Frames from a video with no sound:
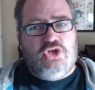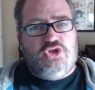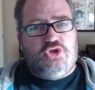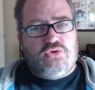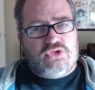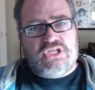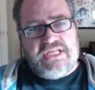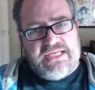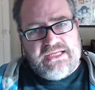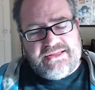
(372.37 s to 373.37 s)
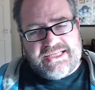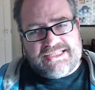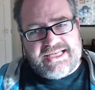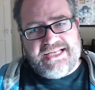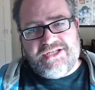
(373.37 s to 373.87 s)
usually they're
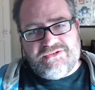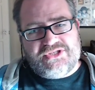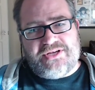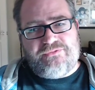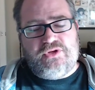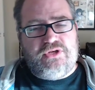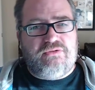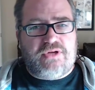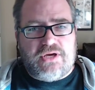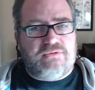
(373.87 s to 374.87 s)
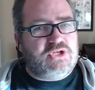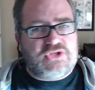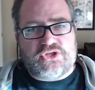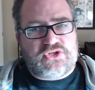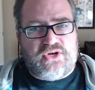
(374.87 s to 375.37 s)
telling you stuff that you know and you're
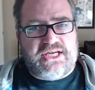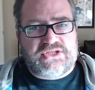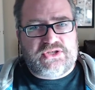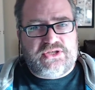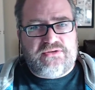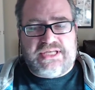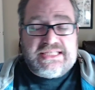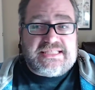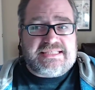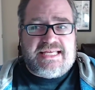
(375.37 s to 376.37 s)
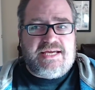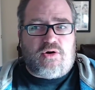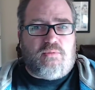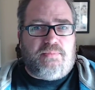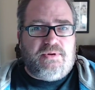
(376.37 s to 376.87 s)
just not executing. It doesn't
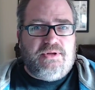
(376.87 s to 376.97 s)
help.